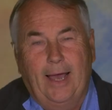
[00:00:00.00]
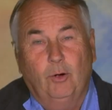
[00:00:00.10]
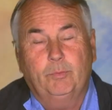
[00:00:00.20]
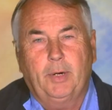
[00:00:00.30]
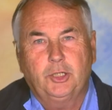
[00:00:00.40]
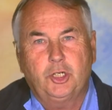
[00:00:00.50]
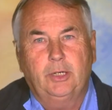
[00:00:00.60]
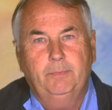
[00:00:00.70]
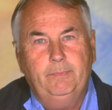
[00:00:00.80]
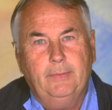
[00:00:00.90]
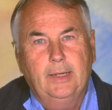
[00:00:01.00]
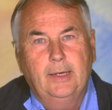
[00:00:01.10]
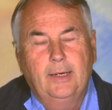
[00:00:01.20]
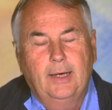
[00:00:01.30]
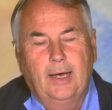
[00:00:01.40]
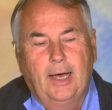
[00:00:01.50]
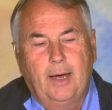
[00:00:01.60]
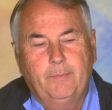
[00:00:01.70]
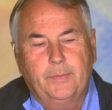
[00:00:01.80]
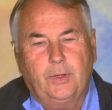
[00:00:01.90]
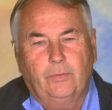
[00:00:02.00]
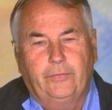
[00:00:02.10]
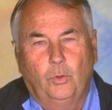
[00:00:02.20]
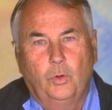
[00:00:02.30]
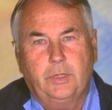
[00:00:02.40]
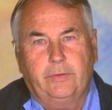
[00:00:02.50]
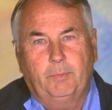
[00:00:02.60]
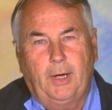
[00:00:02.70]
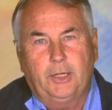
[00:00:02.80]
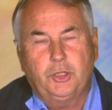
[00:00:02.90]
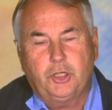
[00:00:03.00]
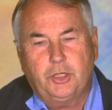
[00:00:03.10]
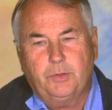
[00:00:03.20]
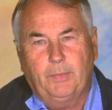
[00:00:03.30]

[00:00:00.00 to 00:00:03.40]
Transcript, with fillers: Howard punched him. Um, the force of the punch